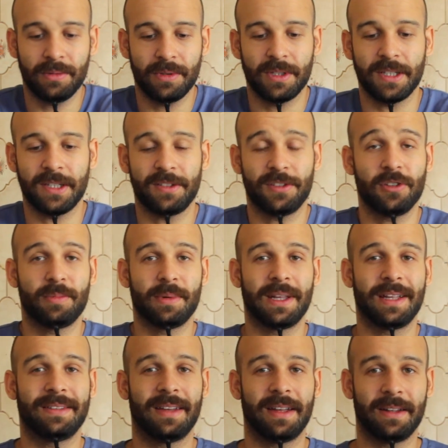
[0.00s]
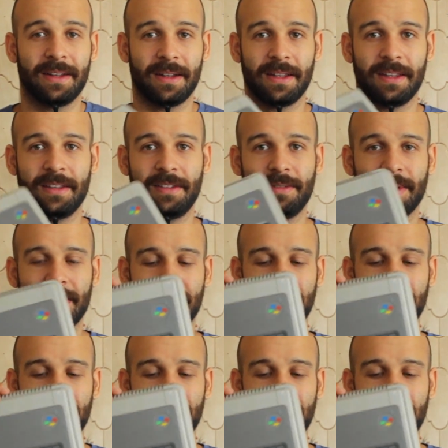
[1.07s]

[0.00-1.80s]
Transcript: the Super Nintendo. This was